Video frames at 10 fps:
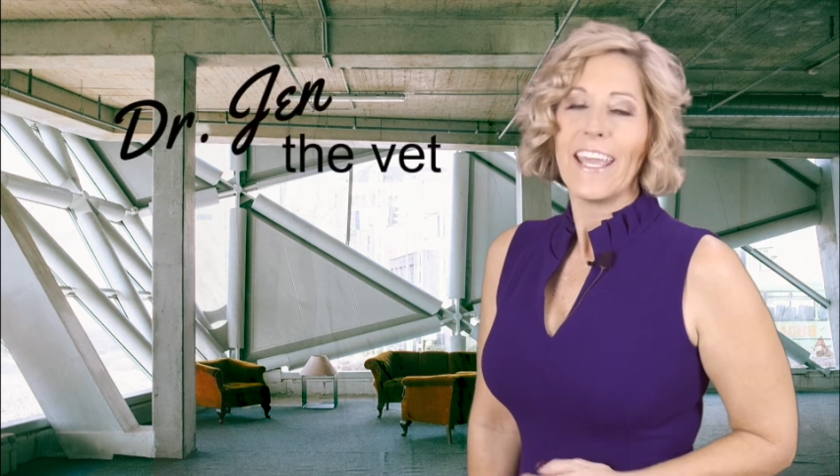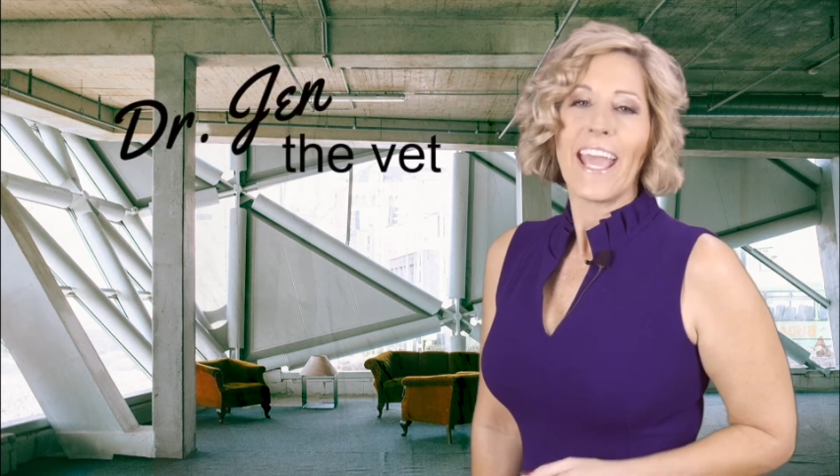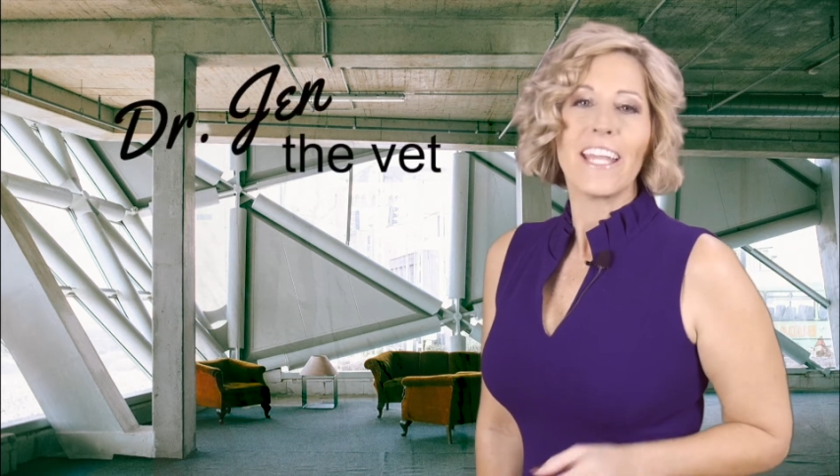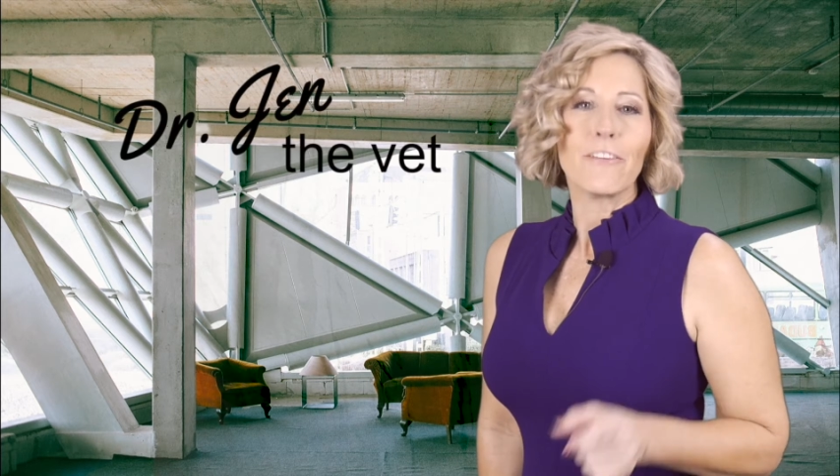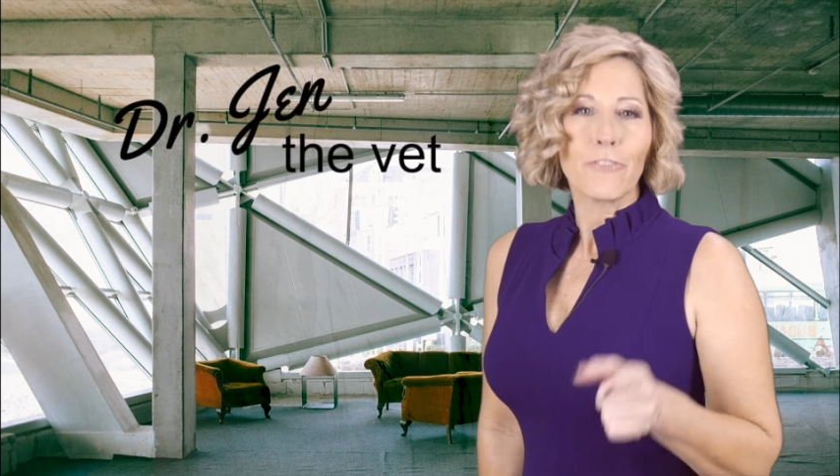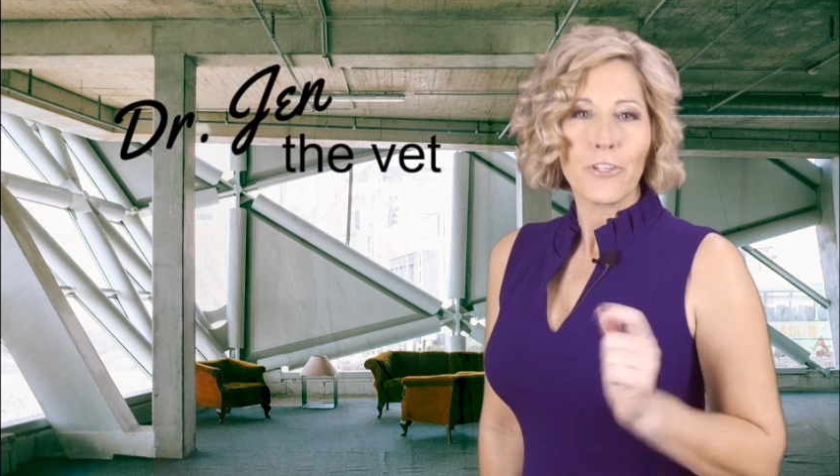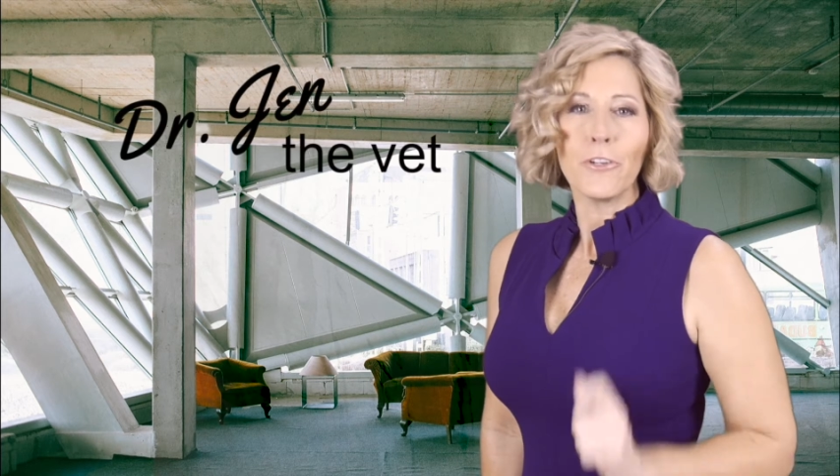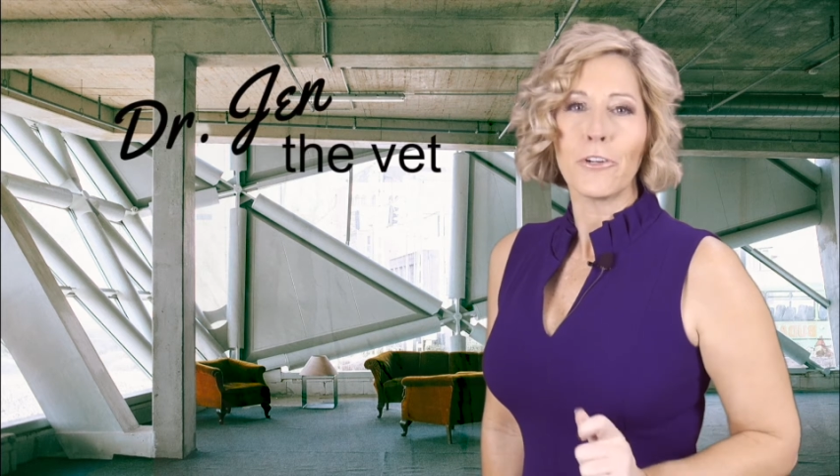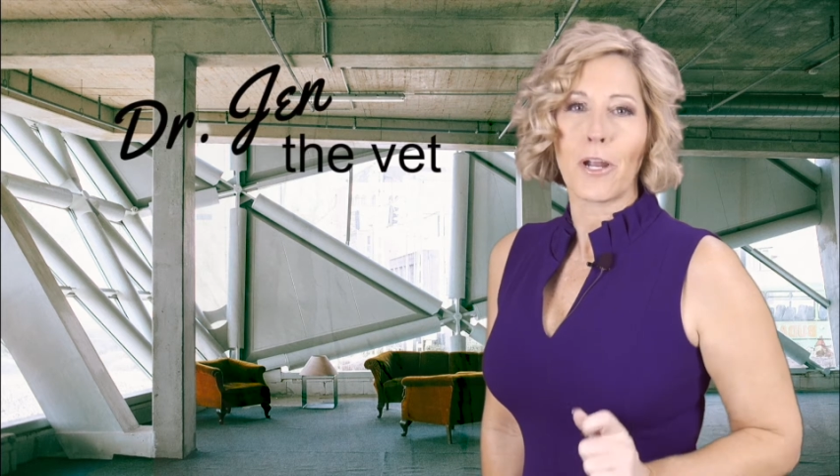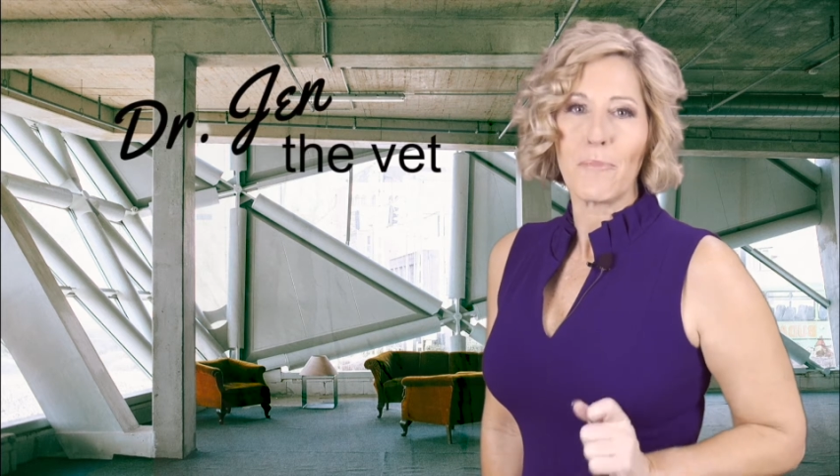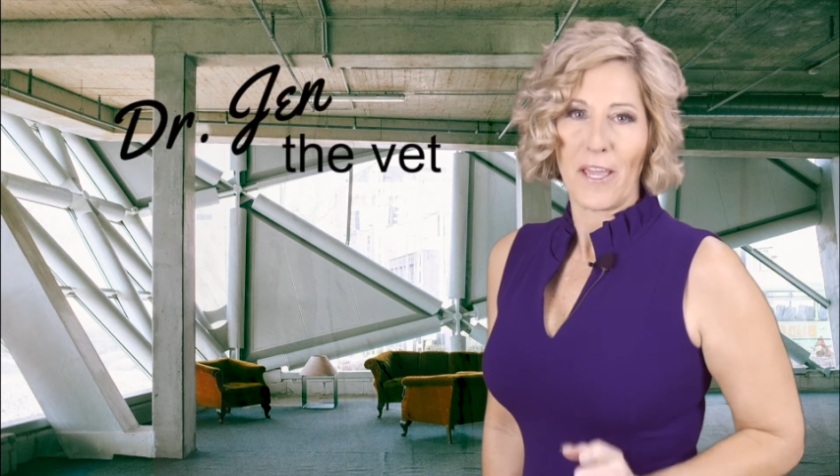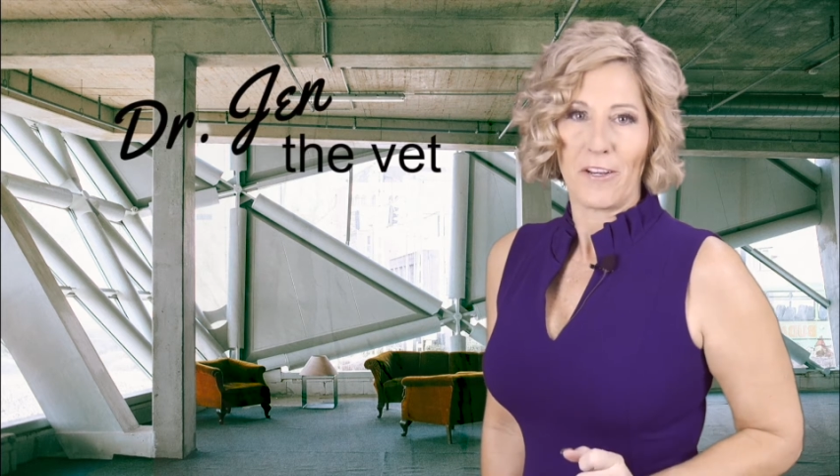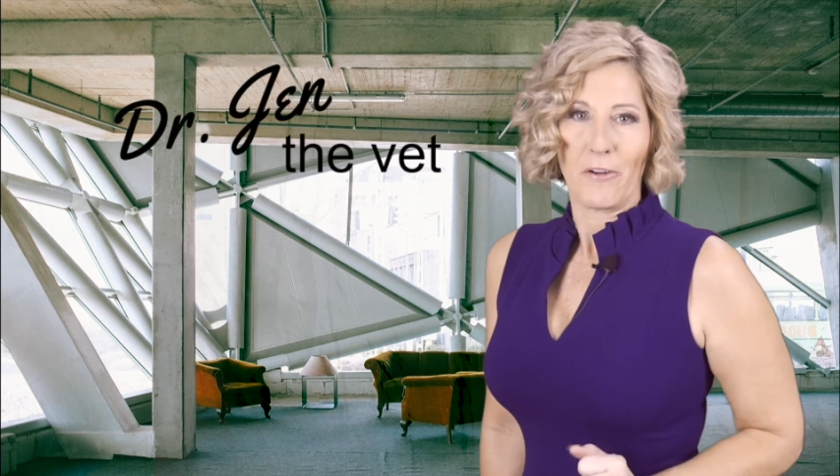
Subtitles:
And if you're a pet